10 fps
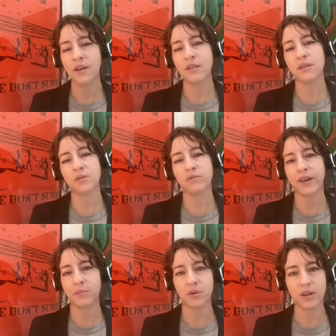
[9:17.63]
These are
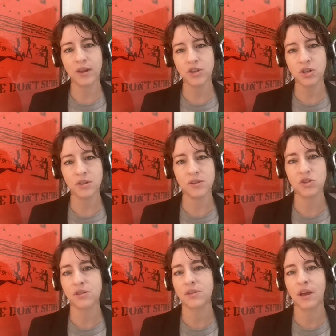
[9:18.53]
fabrications
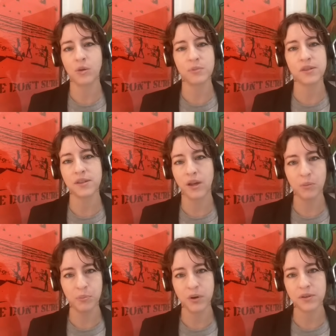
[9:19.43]
just to help sell
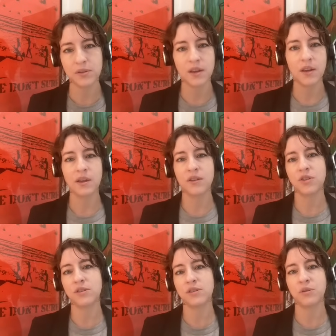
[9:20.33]
books,
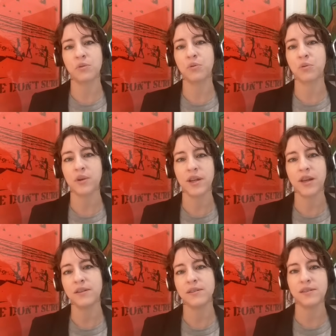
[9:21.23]
just to
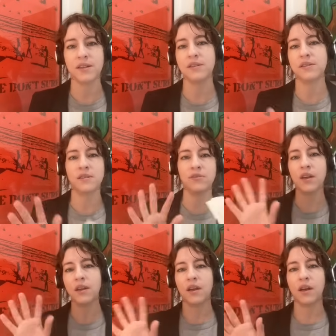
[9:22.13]
create a sense of,
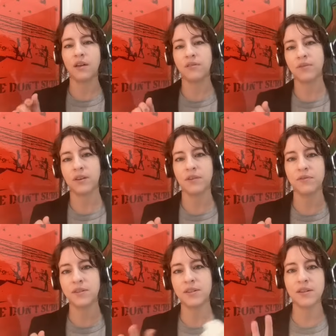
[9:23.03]
of, of
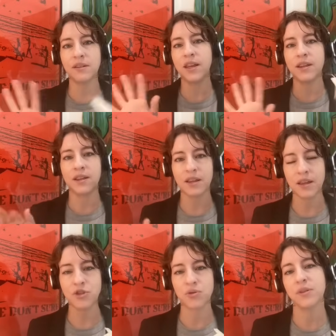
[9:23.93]
titillating
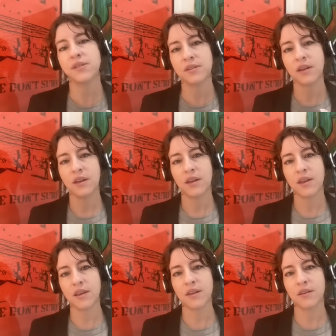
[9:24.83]
interest
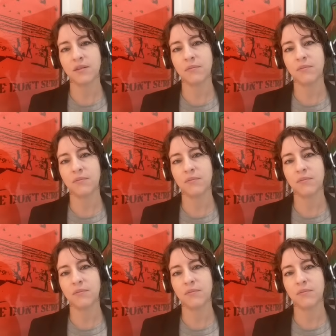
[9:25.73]
in